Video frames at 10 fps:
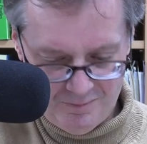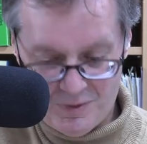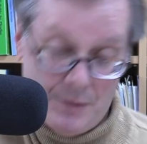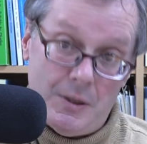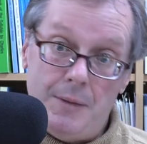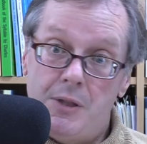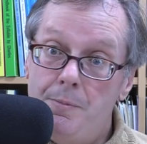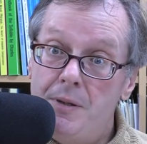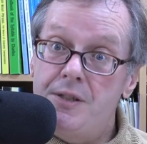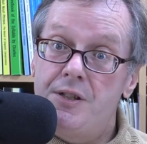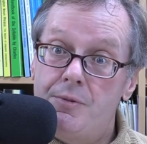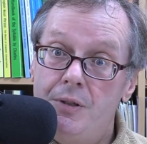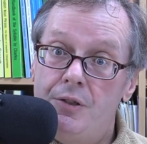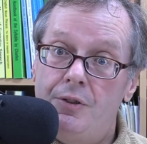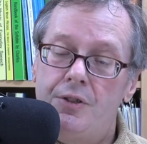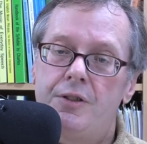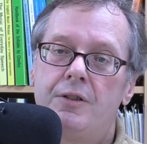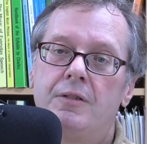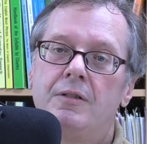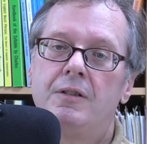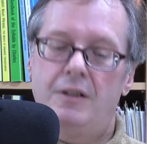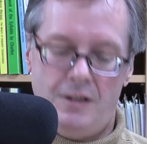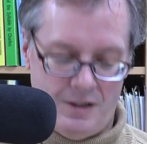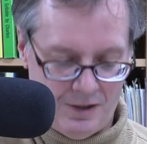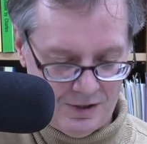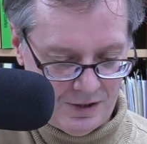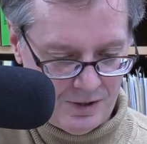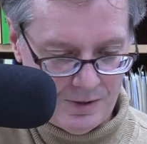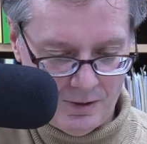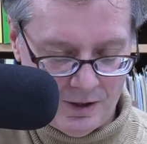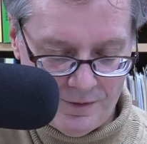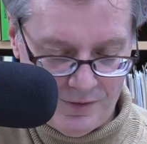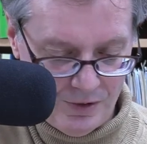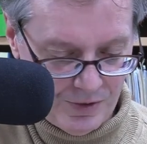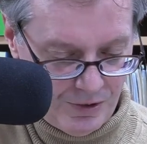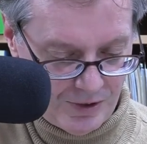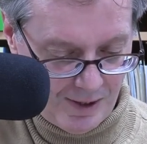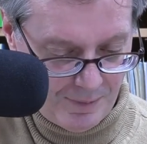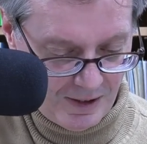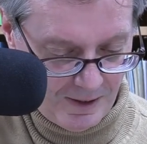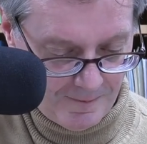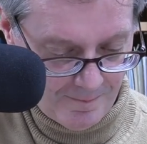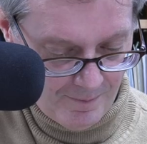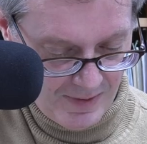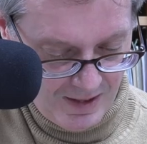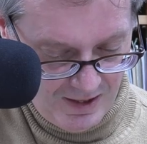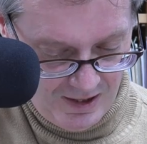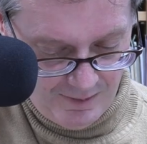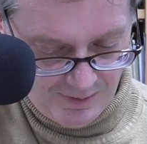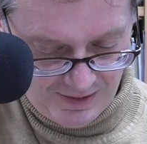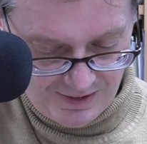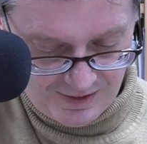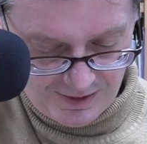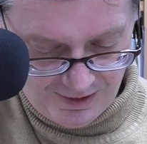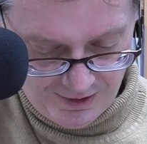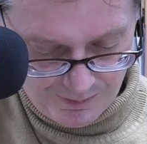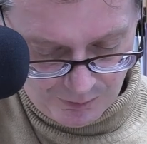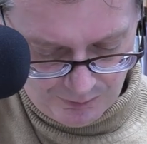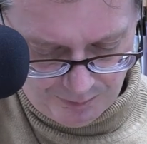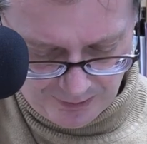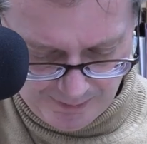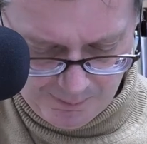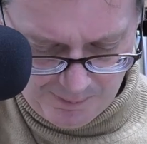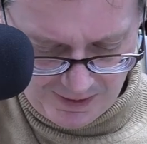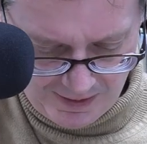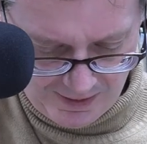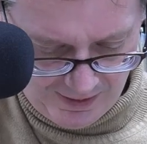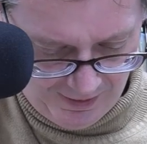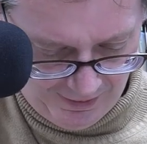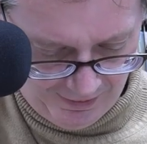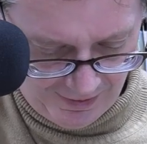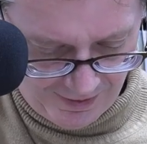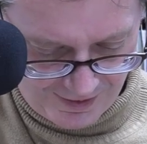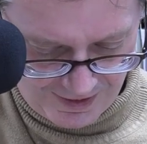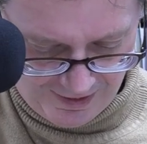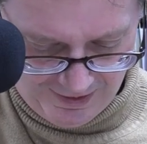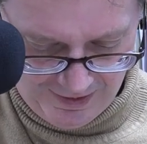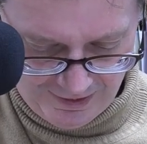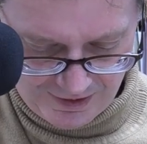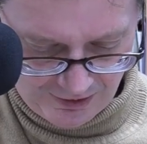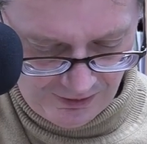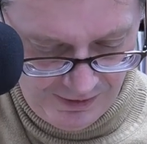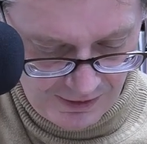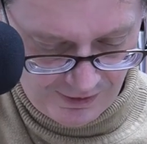Sometimes in business research and such, a lot of fields use APA. But this is more probably ASA. It's a little